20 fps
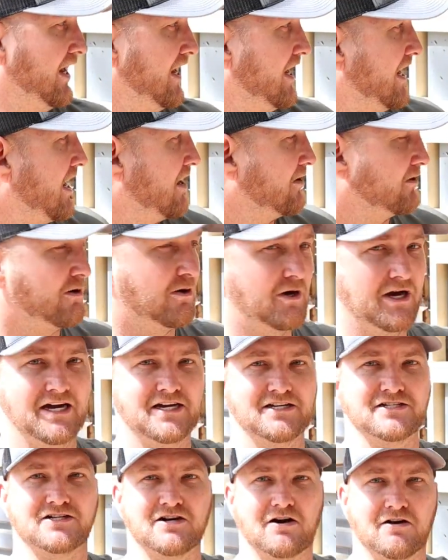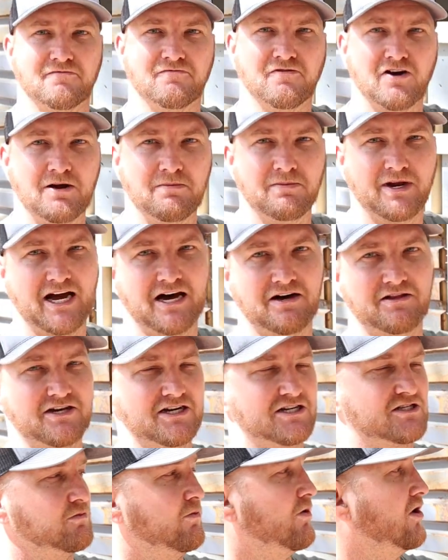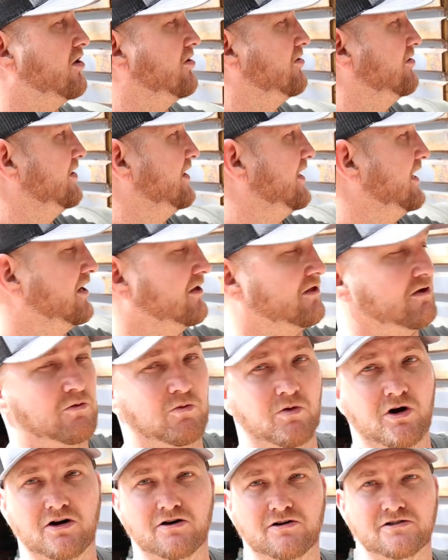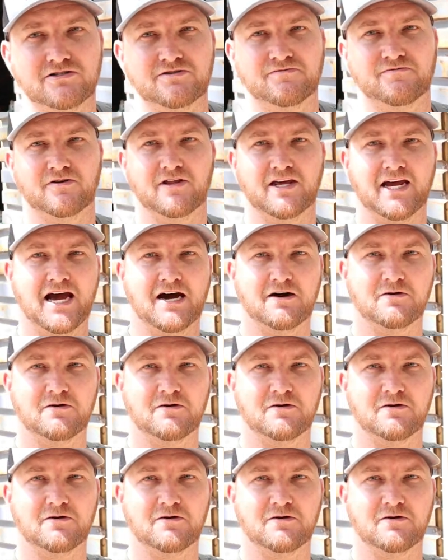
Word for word: and I'll go ahead and start framing out this wall and the other walls for the